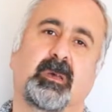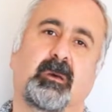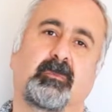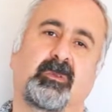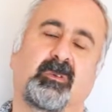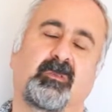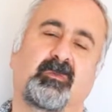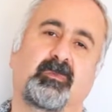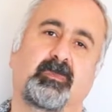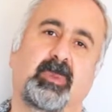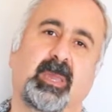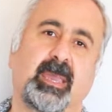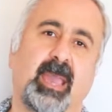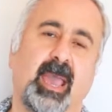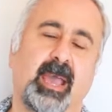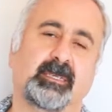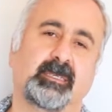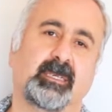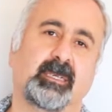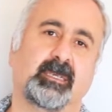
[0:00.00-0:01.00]
a couple of big
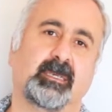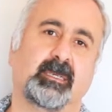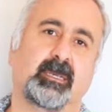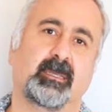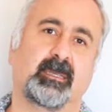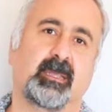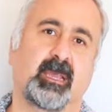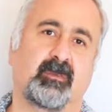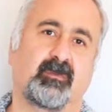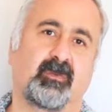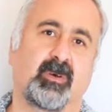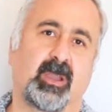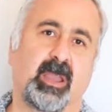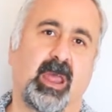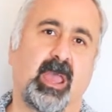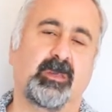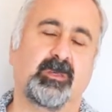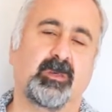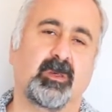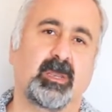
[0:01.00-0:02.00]
assets on that
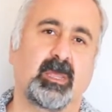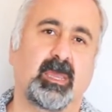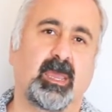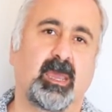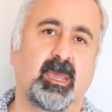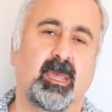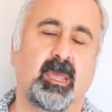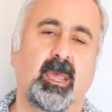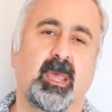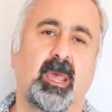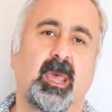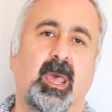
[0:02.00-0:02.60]
financial year,